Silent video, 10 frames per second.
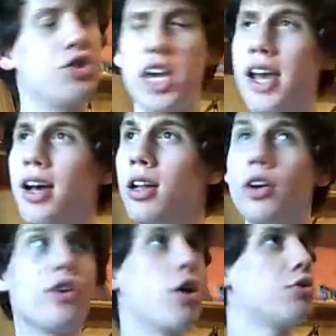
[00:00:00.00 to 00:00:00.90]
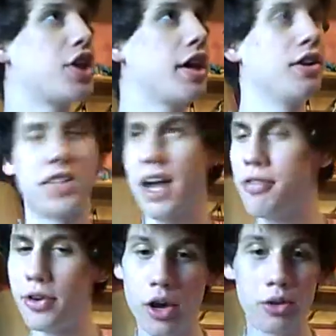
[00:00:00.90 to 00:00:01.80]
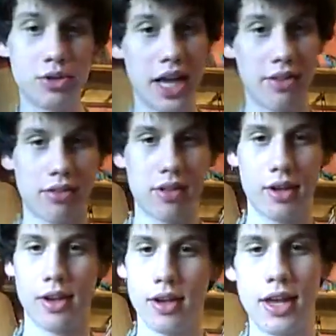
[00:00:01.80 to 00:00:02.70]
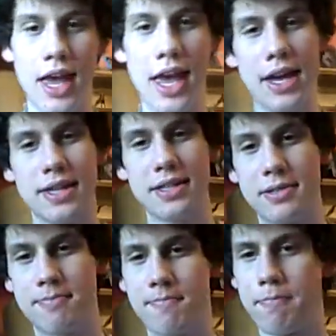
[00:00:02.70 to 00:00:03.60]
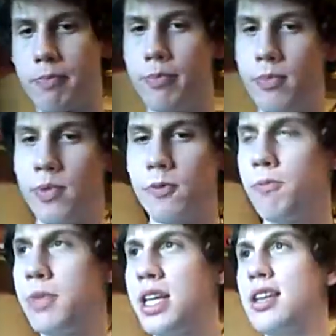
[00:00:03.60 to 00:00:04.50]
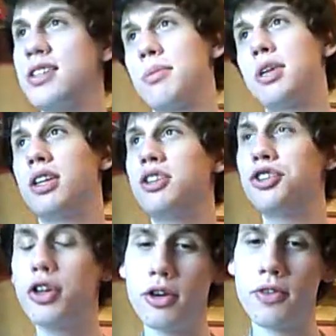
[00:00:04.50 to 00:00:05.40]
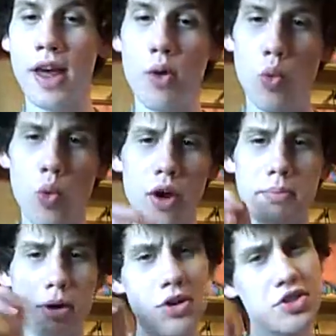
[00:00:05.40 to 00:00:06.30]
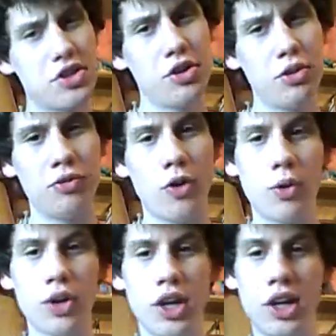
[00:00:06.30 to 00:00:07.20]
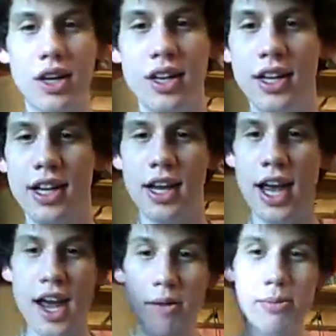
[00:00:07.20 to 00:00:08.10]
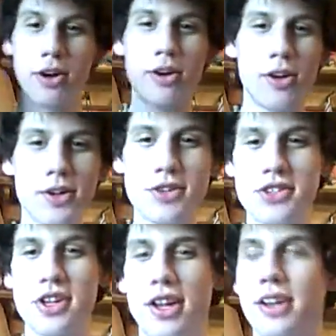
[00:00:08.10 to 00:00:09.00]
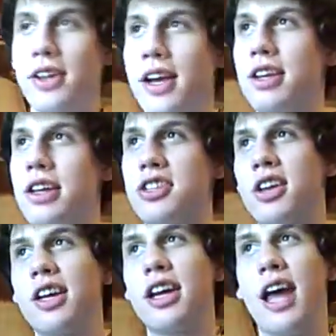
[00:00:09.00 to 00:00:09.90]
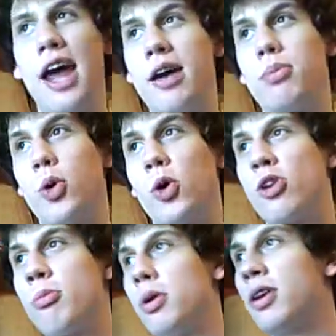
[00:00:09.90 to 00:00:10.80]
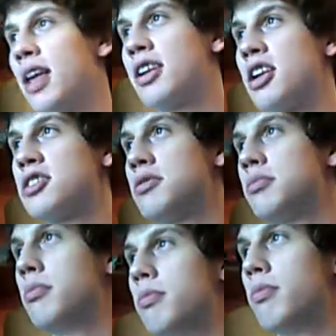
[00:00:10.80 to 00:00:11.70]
jail or no jail, death or no death. And because, I mean, sure, that one person who voted hamburgers, like, isn't going to get a hamburger, but that doesn't,